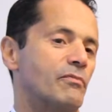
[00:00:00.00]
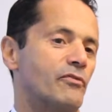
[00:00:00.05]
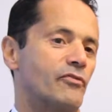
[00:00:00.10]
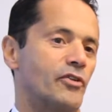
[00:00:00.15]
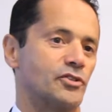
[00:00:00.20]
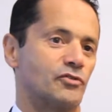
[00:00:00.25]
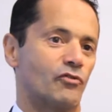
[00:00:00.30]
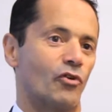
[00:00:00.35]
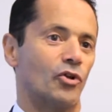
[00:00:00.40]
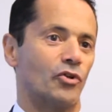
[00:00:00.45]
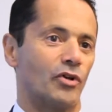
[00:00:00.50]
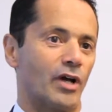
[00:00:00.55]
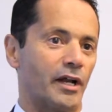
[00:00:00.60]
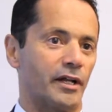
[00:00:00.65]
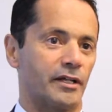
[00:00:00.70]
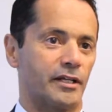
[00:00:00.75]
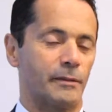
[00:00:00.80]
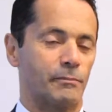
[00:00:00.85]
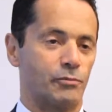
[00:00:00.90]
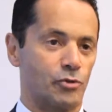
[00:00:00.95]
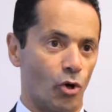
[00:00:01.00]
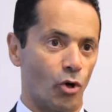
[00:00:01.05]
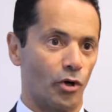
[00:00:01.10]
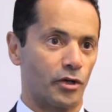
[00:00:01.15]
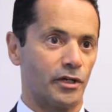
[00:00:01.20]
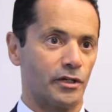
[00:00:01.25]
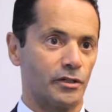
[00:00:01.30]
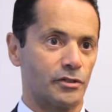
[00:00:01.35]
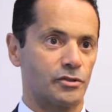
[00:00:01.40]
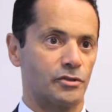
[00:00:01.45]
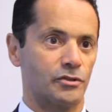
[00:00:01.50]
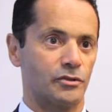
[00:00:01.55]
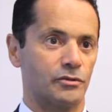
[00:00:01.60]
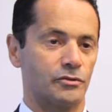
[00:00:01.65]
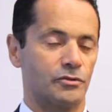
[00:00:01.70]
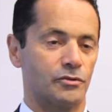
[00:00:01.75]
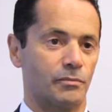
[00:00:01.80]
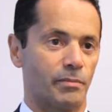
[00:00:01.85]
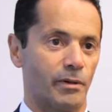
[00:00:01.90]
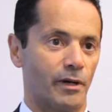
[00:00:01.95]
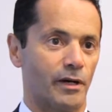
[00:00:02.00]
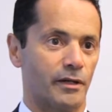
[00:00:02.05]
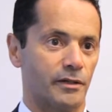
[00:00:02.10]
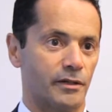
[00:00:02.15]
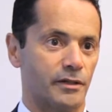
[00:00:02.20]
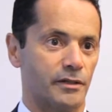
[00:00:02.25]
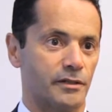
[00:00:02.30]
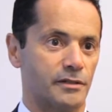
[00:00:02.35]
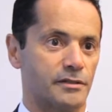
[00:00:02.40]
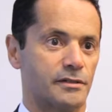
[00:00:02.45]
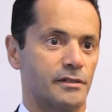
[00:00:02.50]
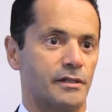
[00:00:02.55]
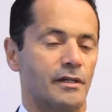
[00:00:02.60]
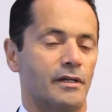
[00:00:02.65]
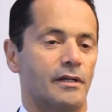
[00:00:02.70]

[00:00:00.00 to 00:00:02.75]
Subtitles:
First of all, you got to keep talking to partners.